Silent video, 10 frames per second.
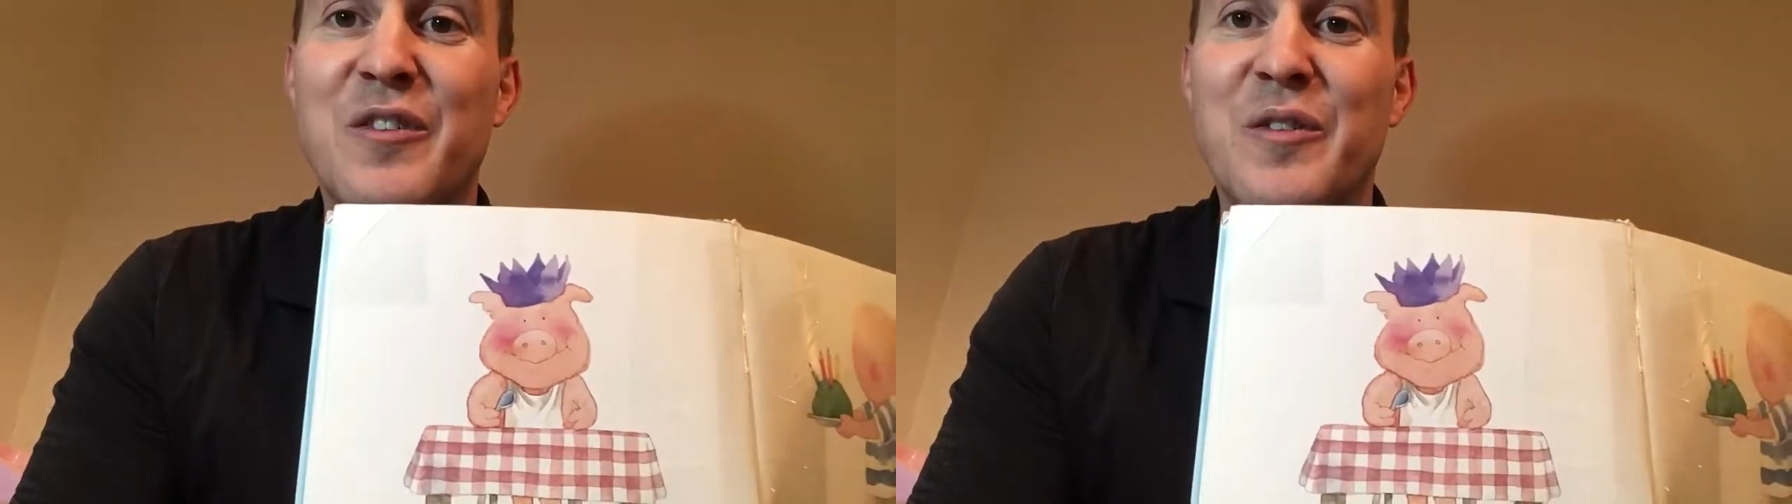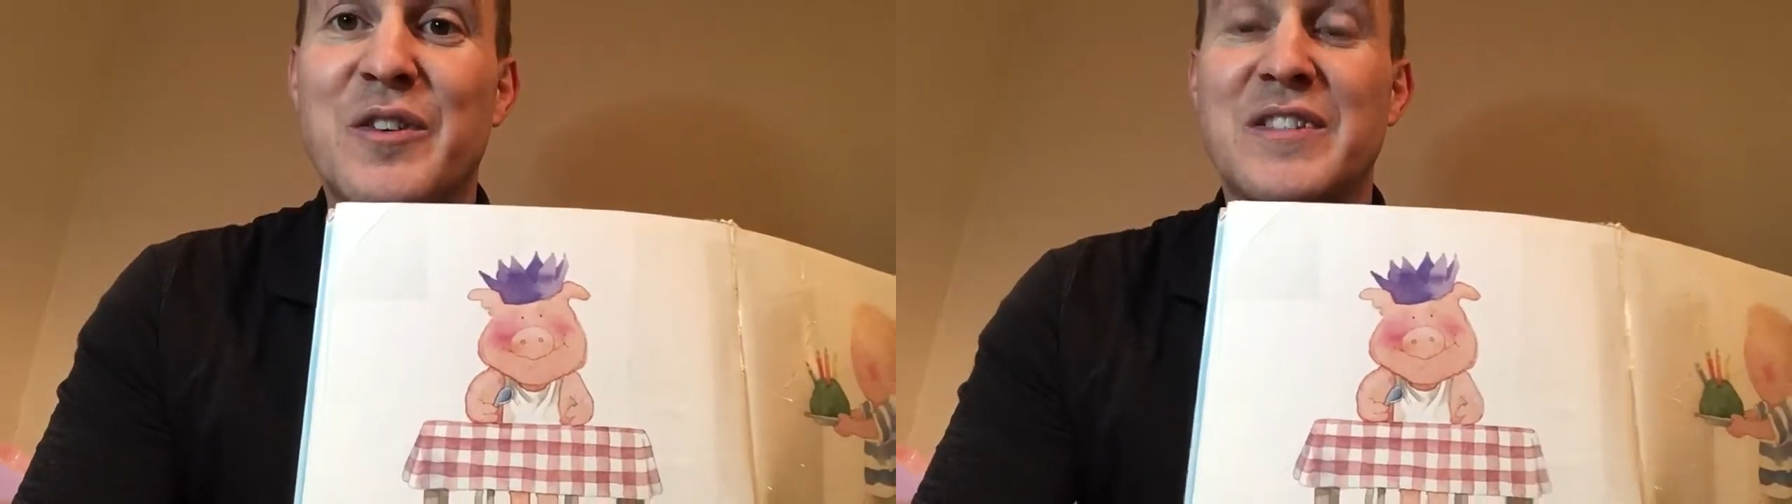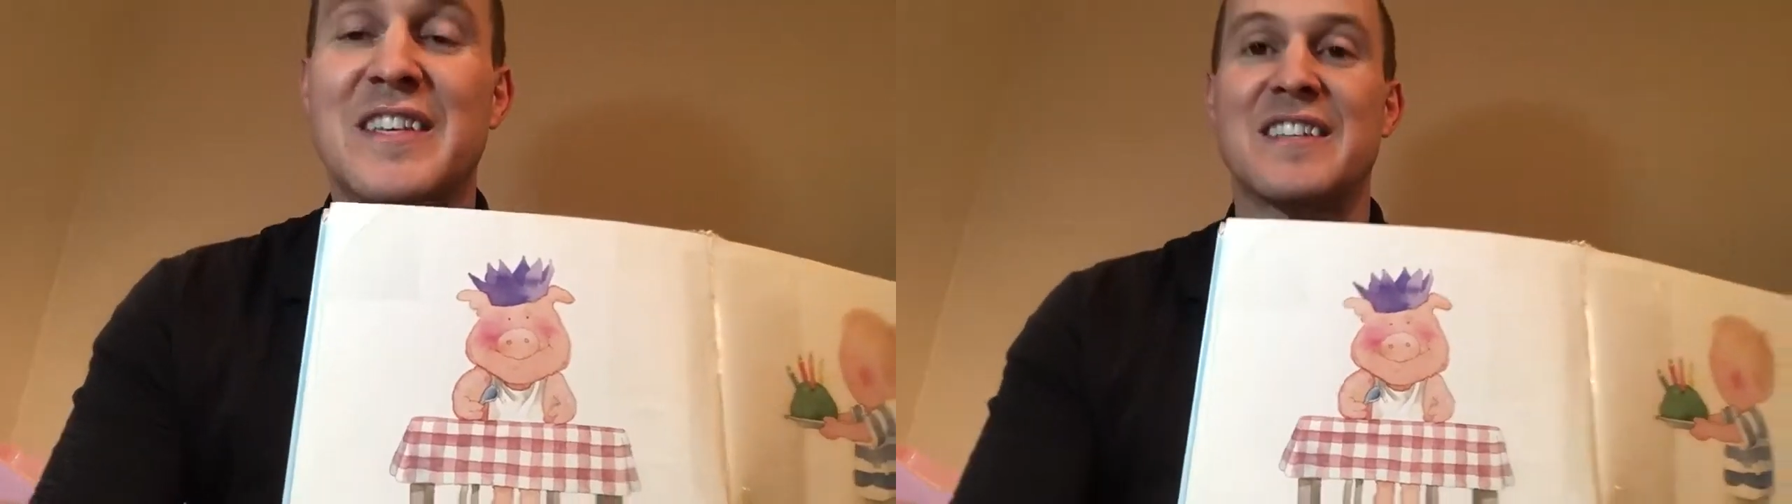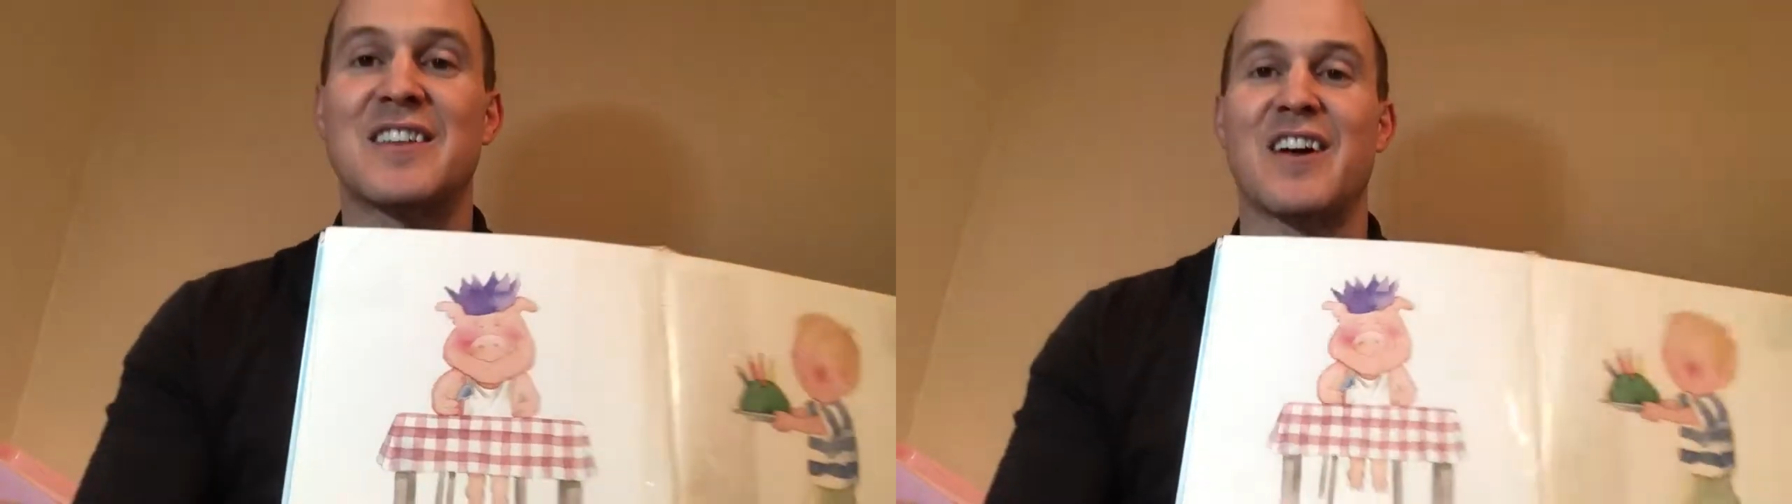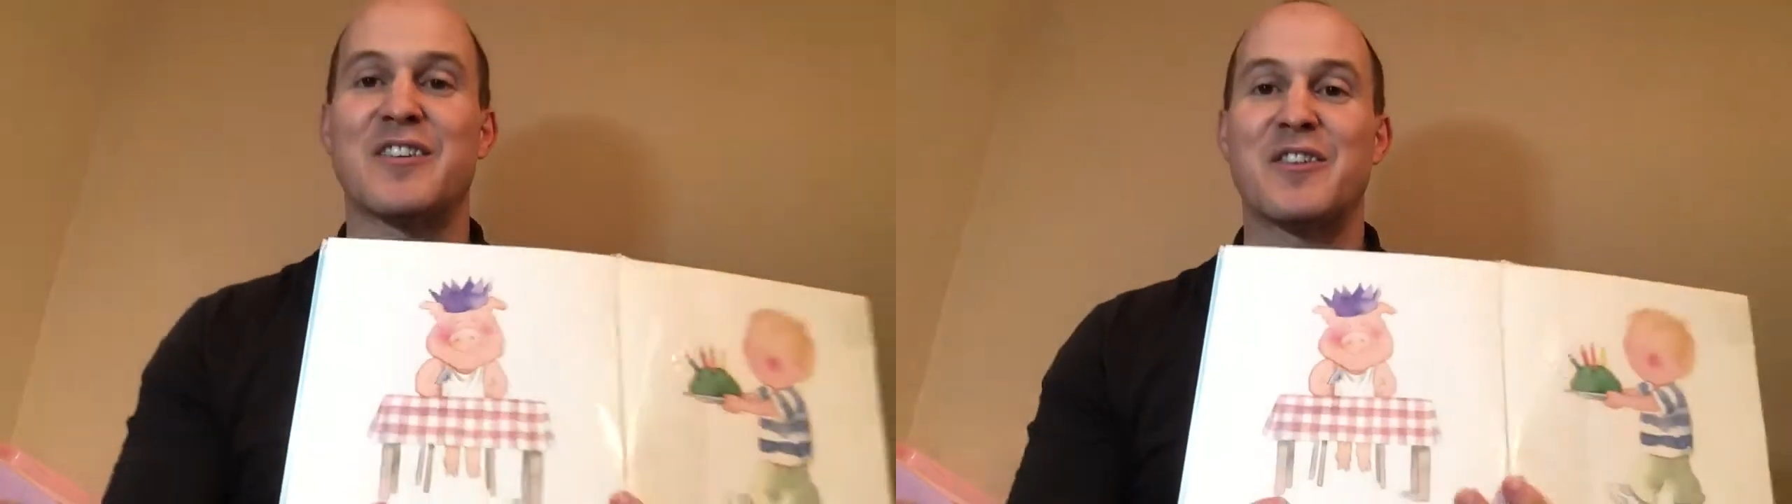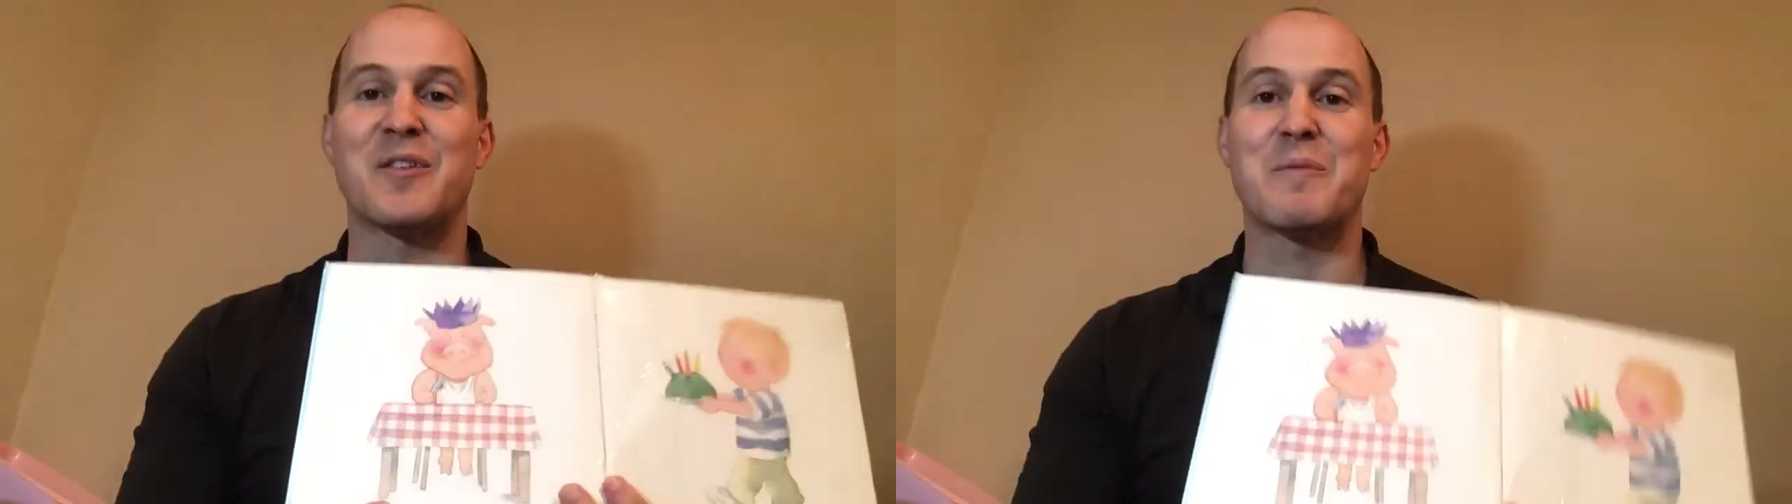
When you sing the song, do you know the